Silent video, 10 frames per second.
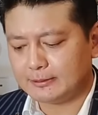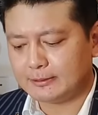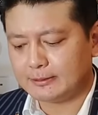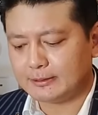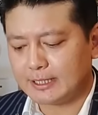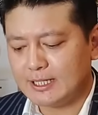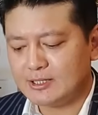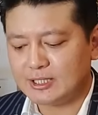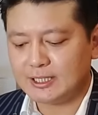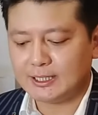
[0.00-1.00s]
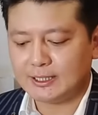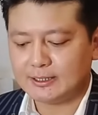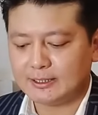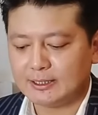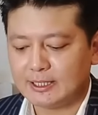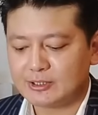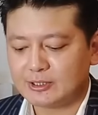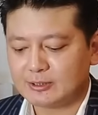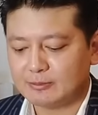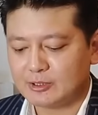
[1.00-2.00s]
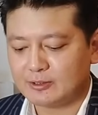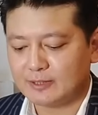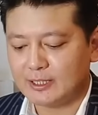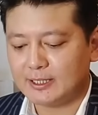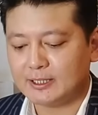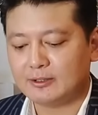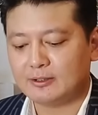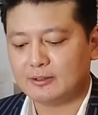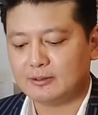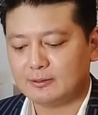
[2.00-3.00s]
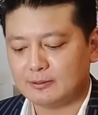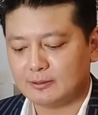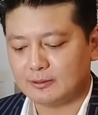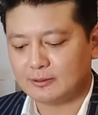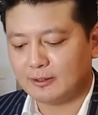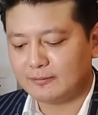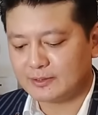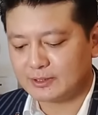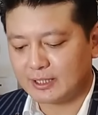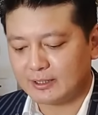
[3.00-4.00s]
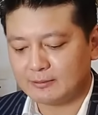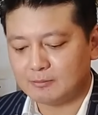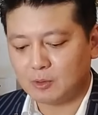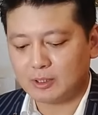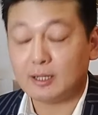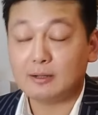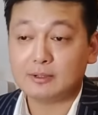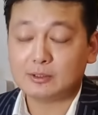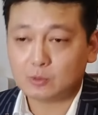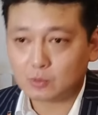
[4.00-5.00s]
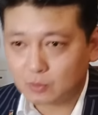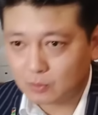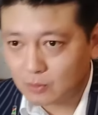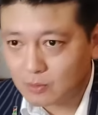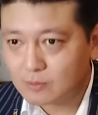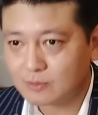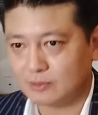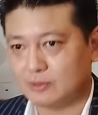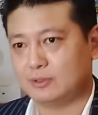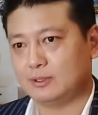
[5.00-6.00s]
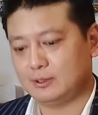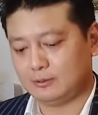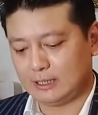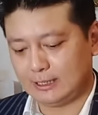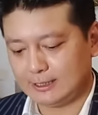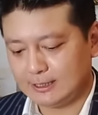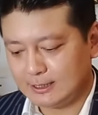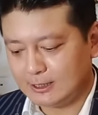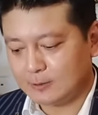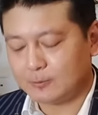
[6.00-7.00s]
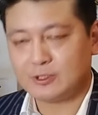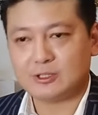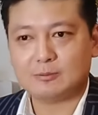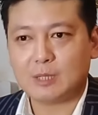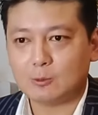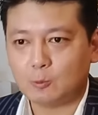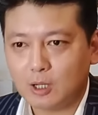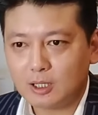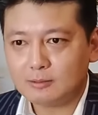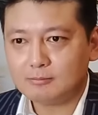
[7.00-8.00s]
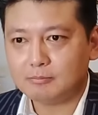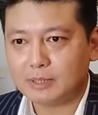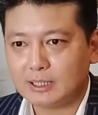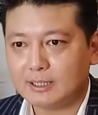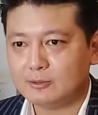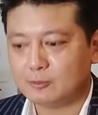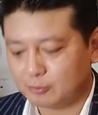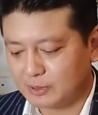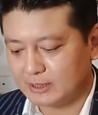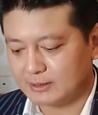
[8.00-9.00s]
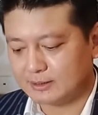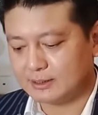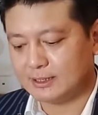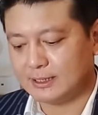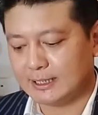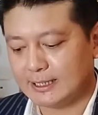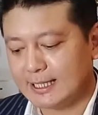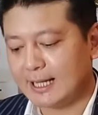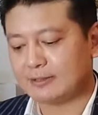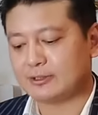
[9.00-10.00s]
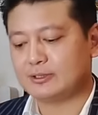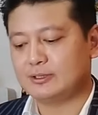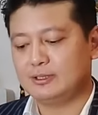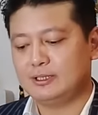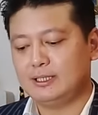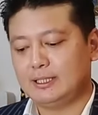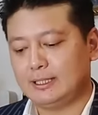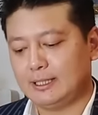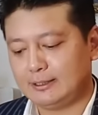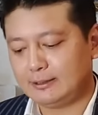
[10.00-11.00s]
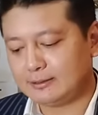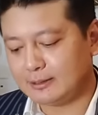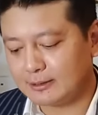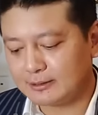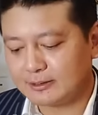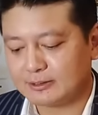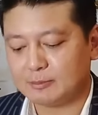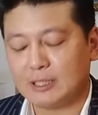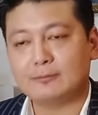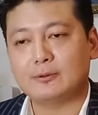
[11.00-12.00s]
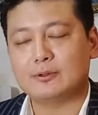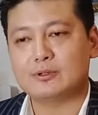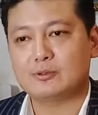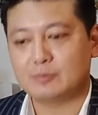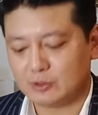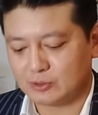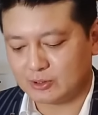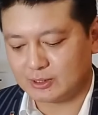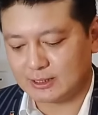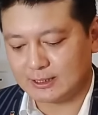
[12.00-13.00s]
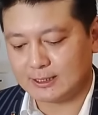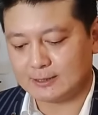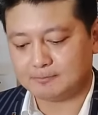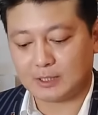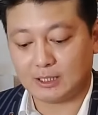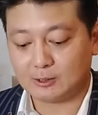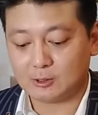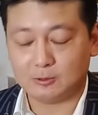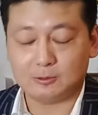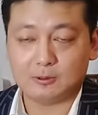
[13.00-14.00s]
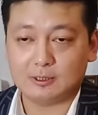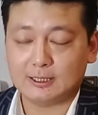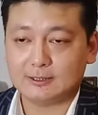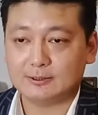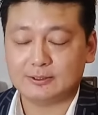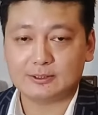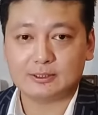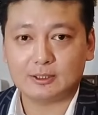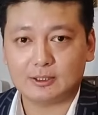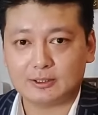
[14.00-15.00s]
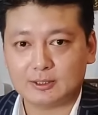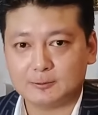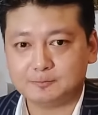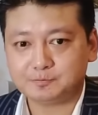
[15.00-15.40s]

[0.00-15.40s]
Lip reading: the ECI, the Election Commission of India, confiscated more than 100 crores, okay, which is about 1 billion rupees in cash and other articles meant for distribution, unquote, okay, so this is an article.